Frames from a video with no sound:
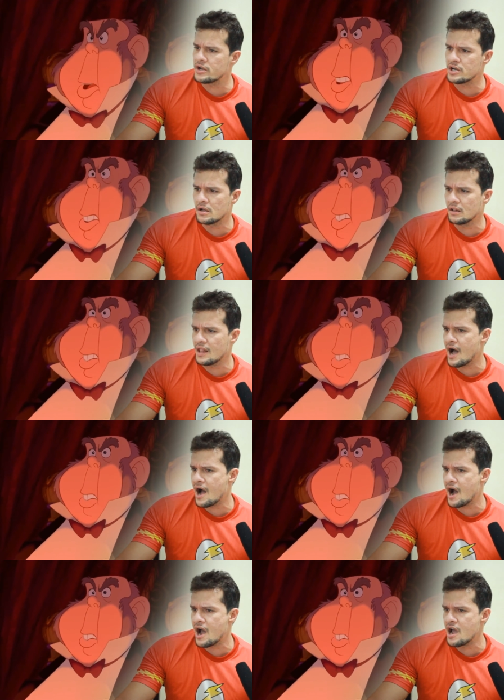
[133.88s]
your
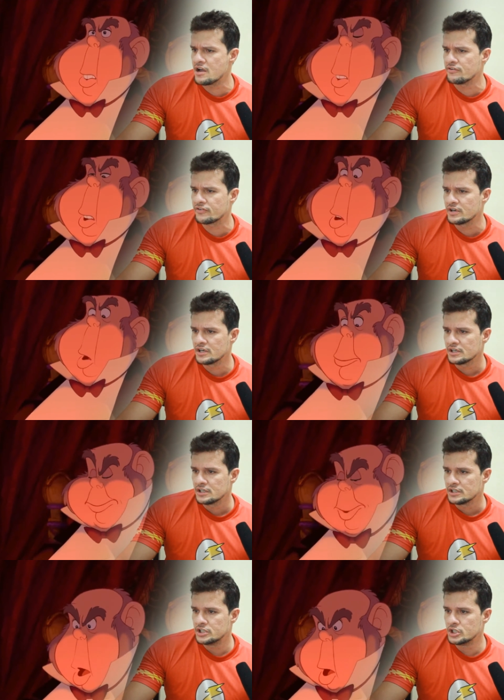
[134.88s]
life.
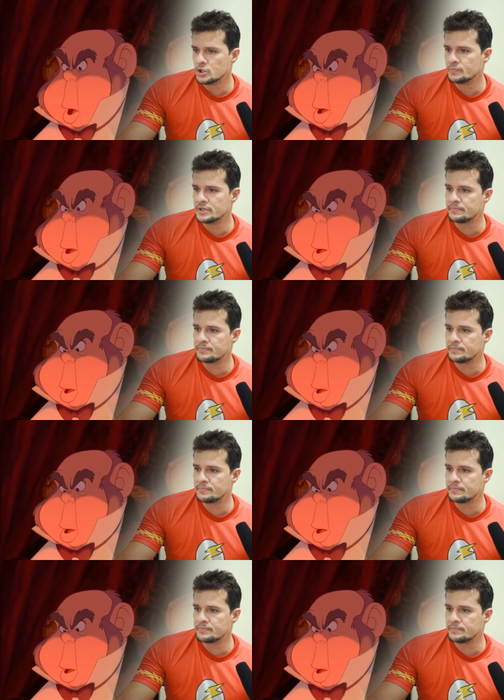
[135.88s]
You've been